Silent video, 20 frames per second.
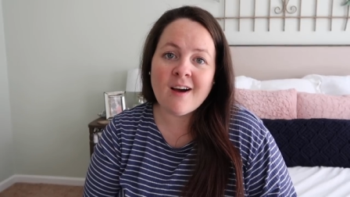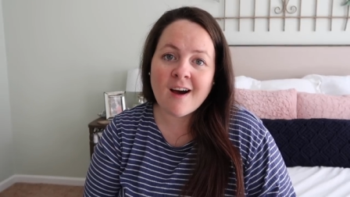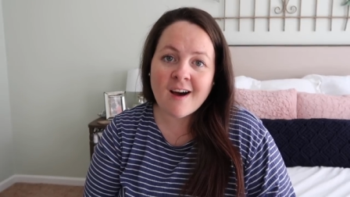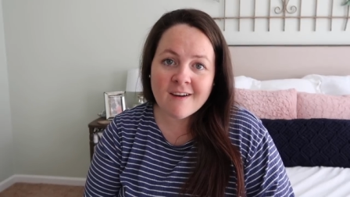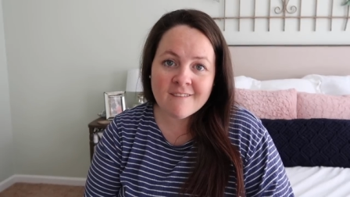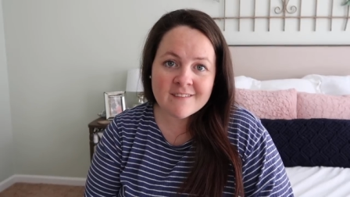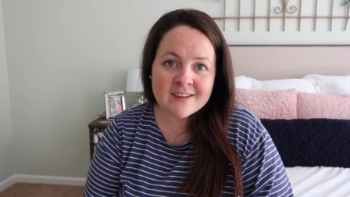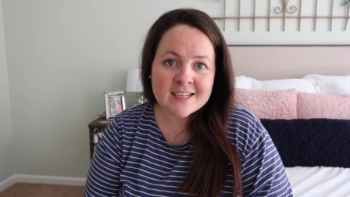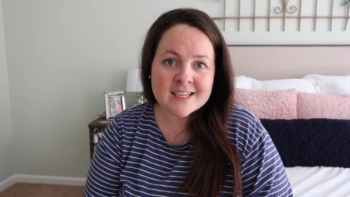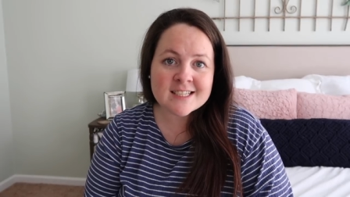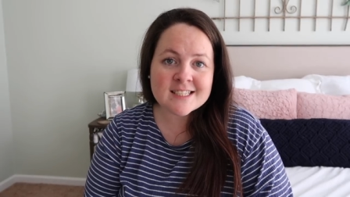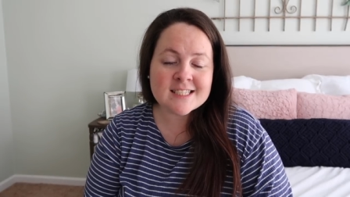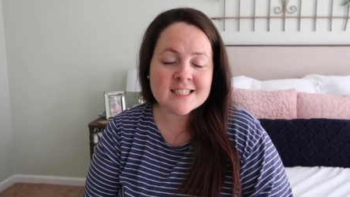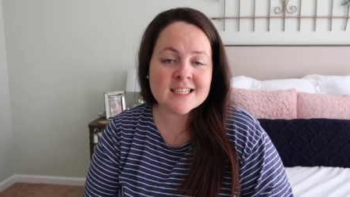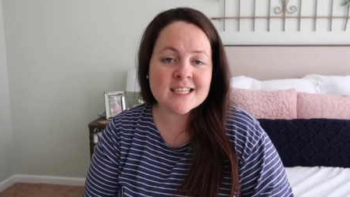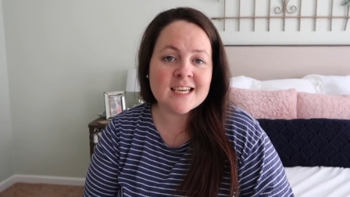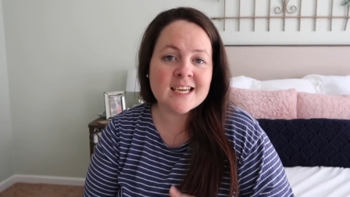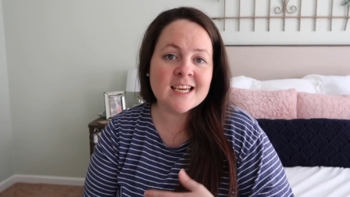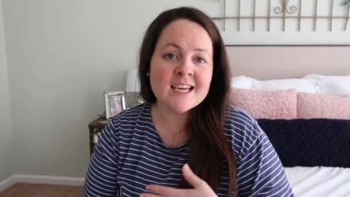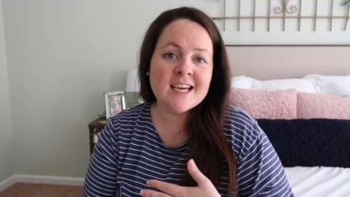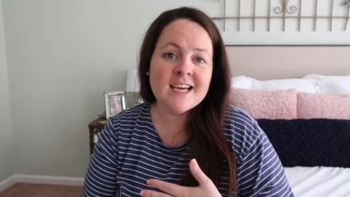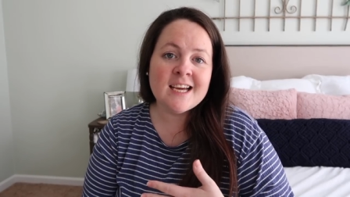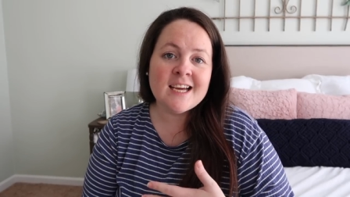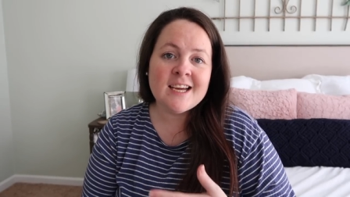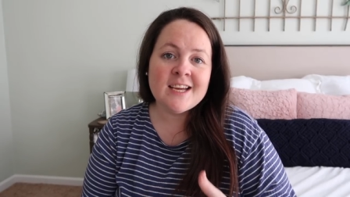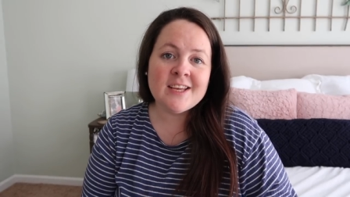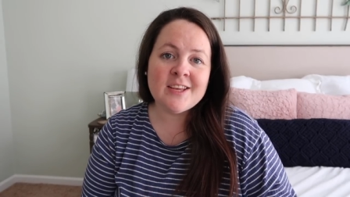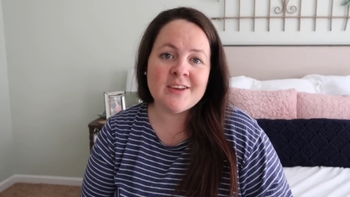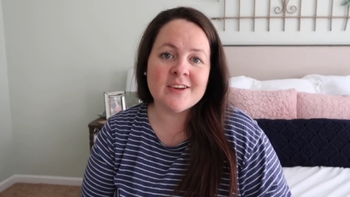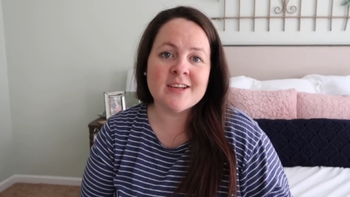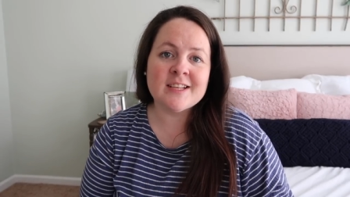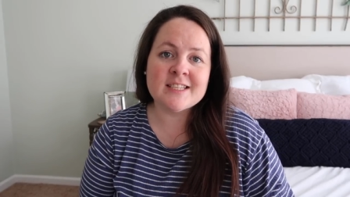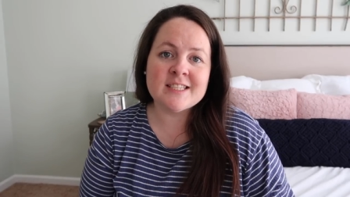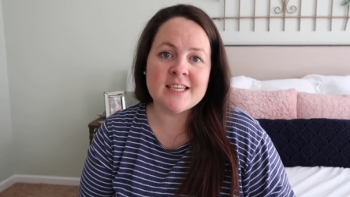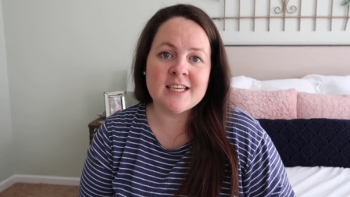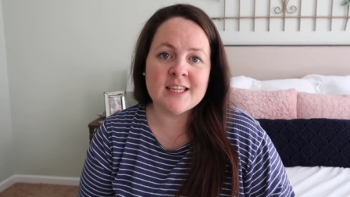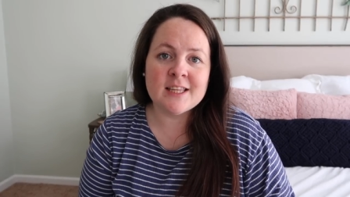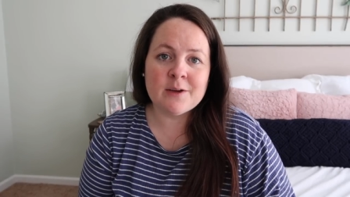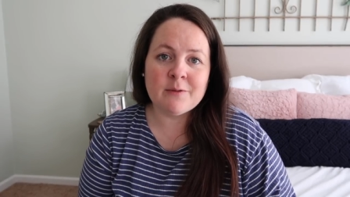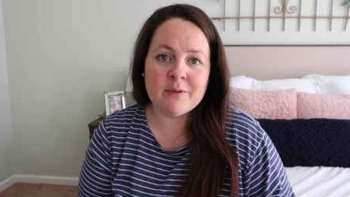obviously you can
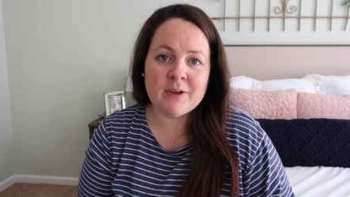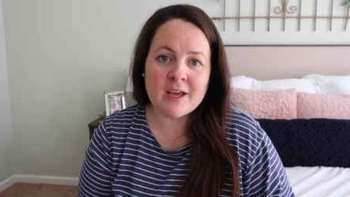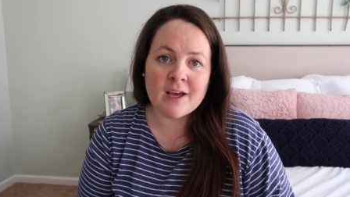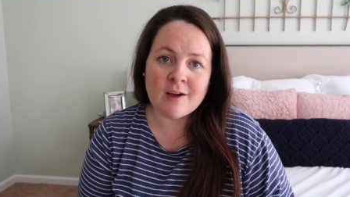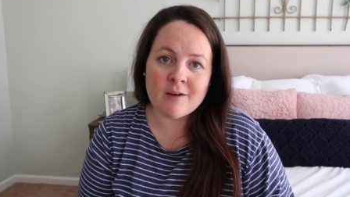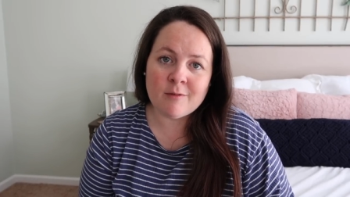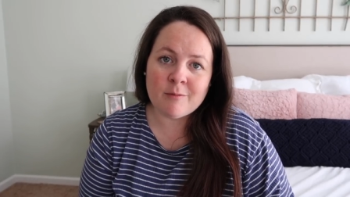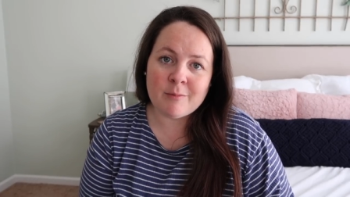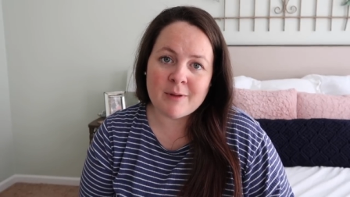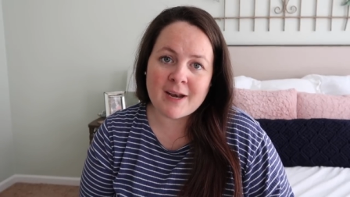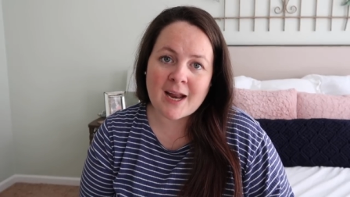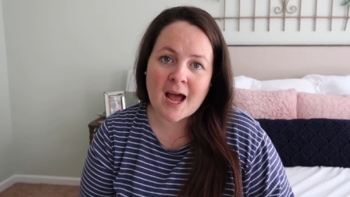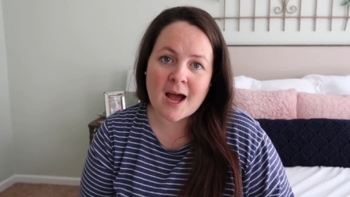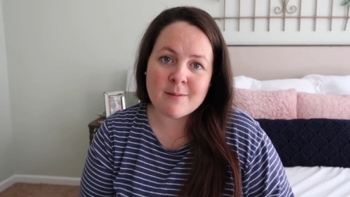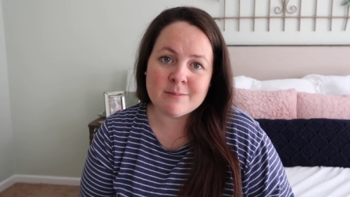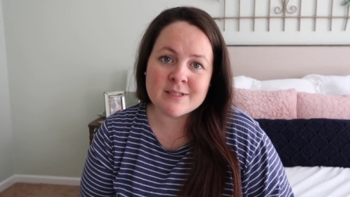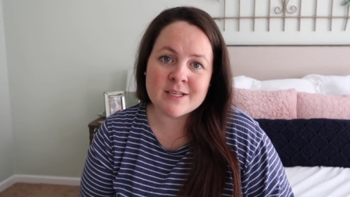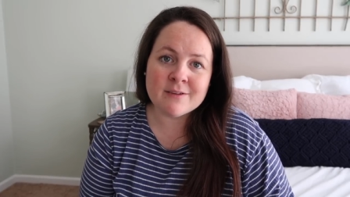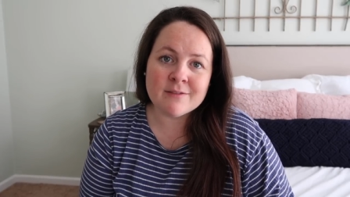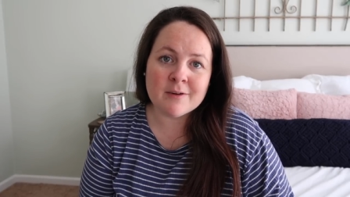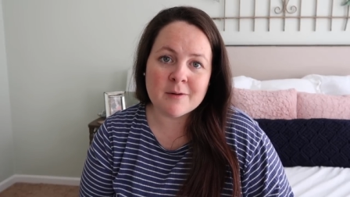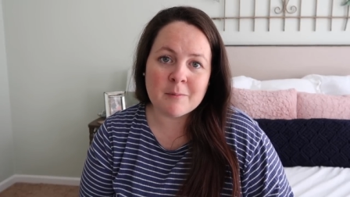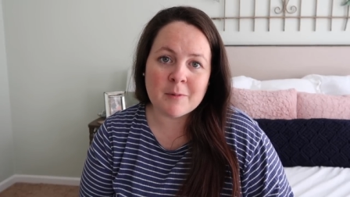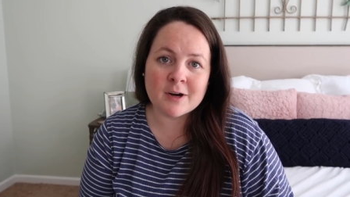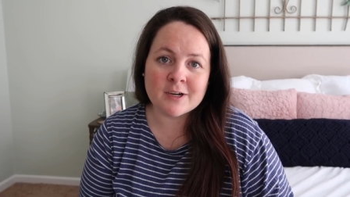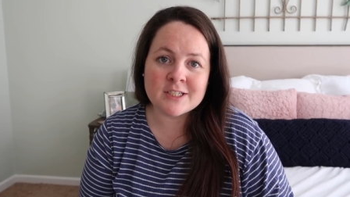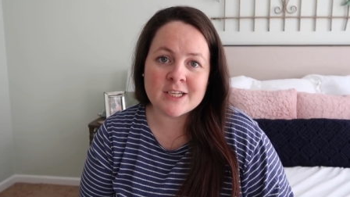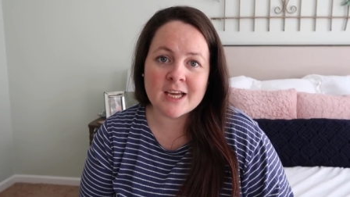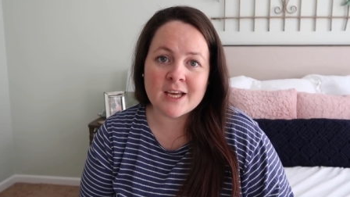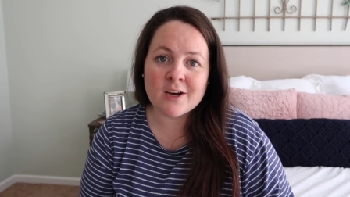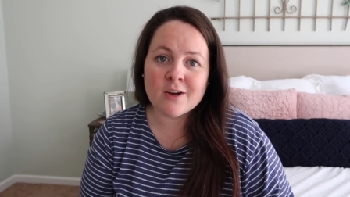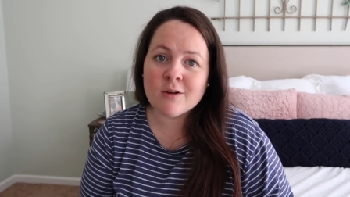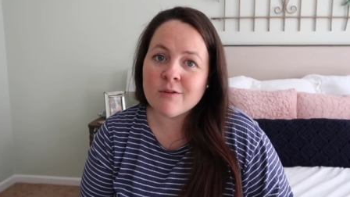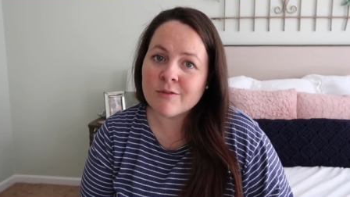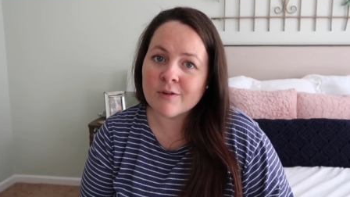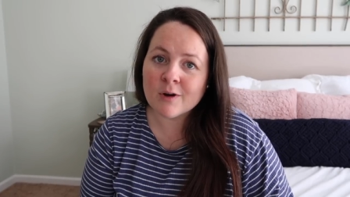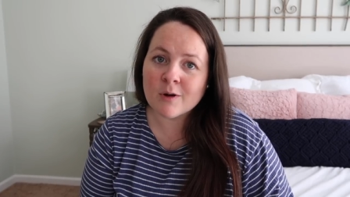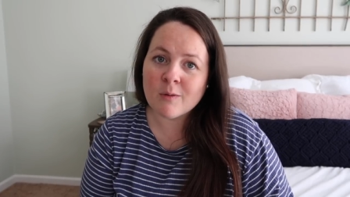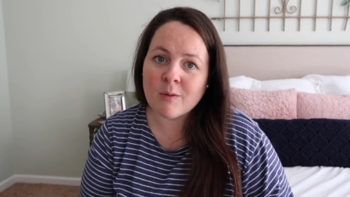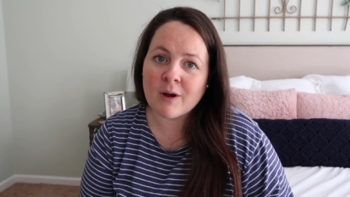see that we have been absent from our channel
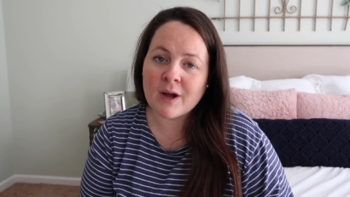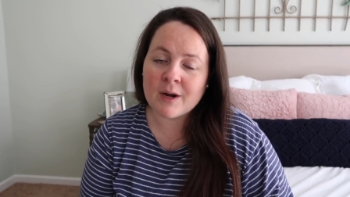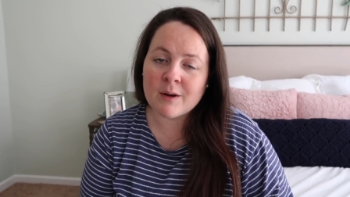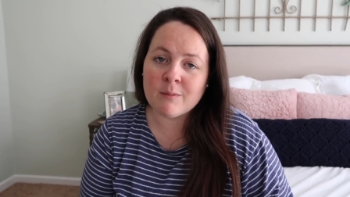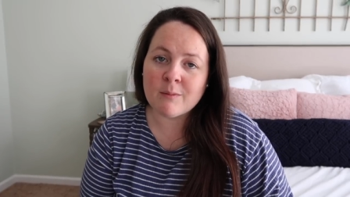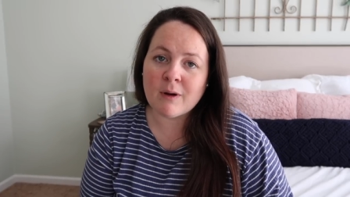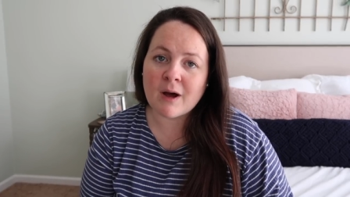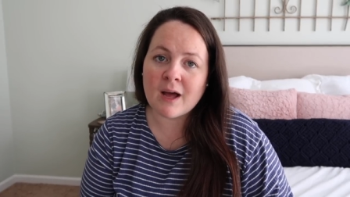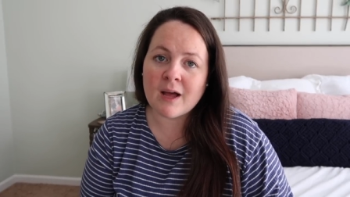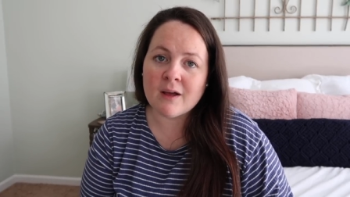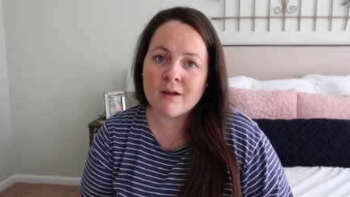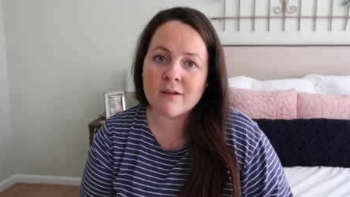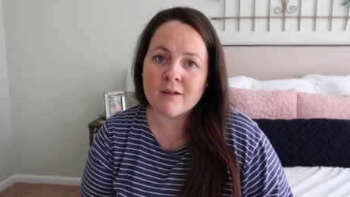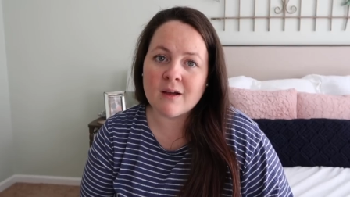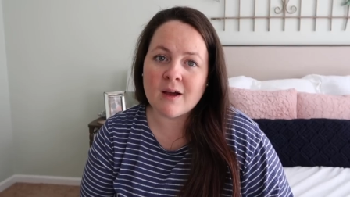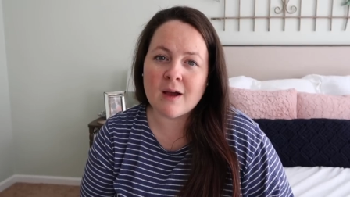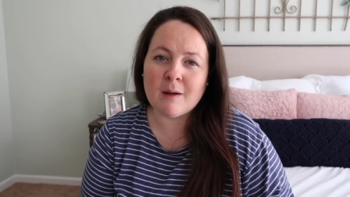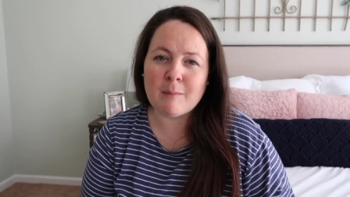for quite a while.